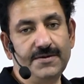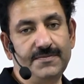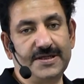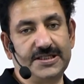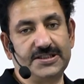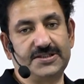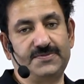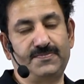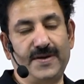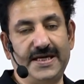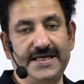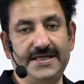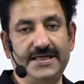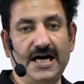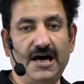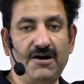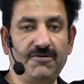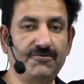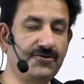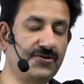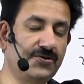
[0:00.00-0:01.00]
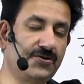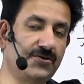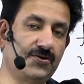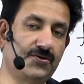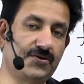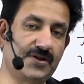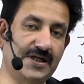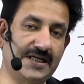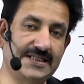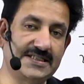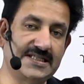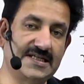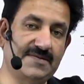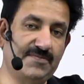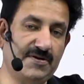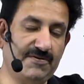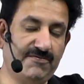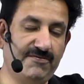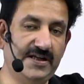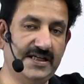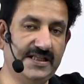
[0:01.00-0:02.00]
Because by now you know the concept
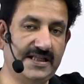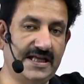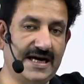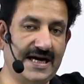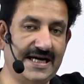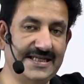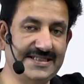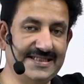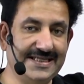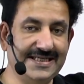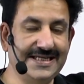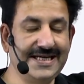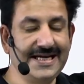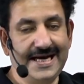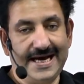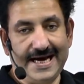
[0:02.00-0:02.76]
of linearizing.